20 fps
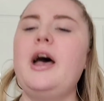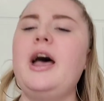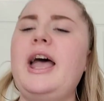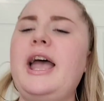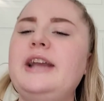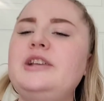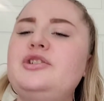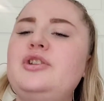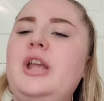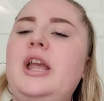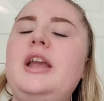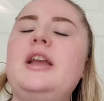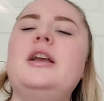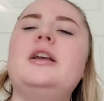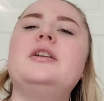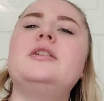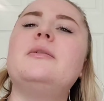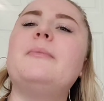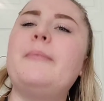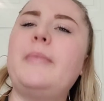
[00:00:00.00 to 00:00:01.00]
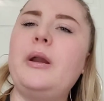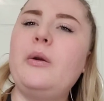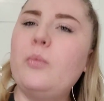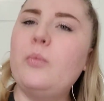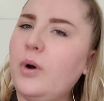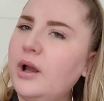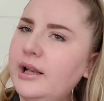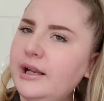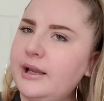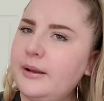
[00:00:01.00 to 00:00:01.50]
Actually, my
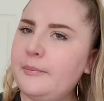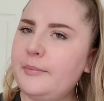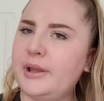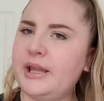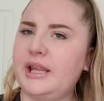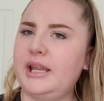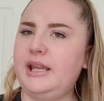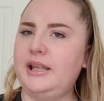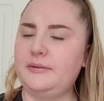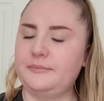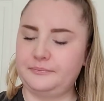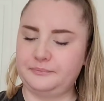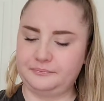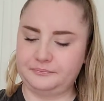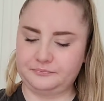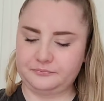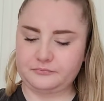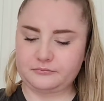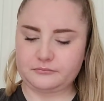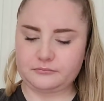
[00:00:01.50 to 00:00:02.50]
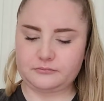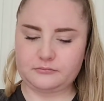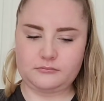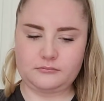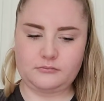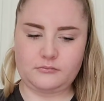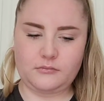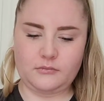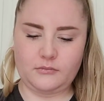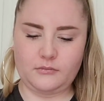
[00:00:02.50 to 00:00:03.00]
one complaint
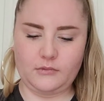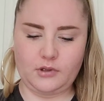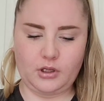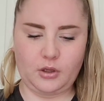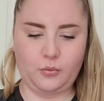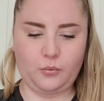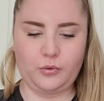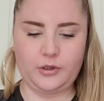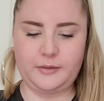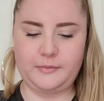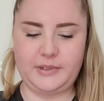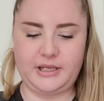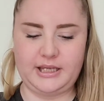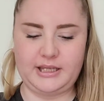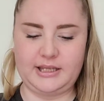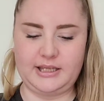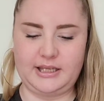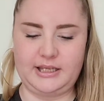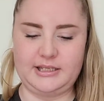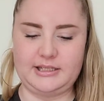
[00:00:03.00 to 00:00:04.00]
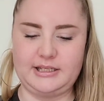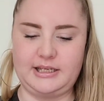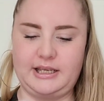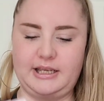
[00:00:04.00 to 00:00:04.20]
would be that